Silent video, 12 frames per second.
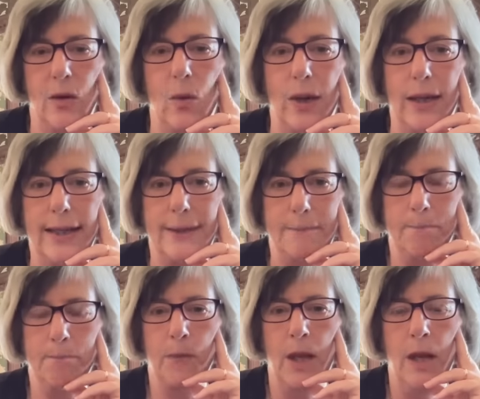in a way.
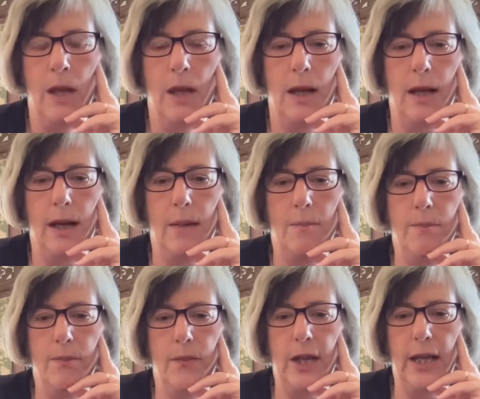
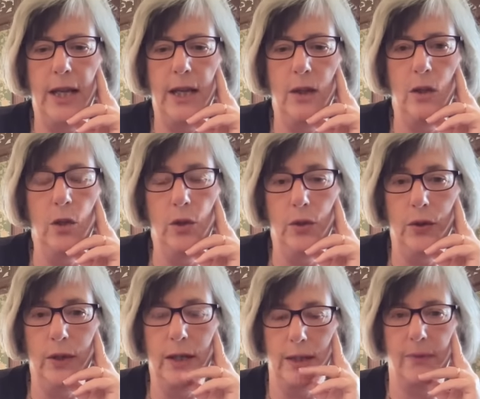The
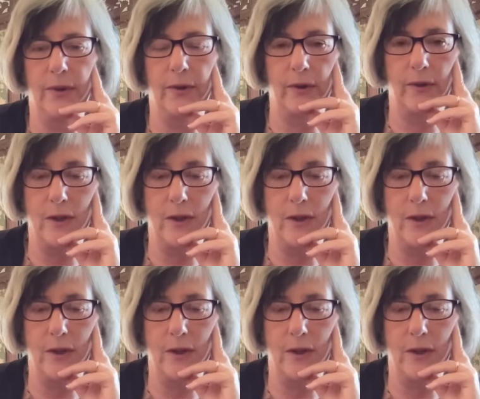lunar eclipse, as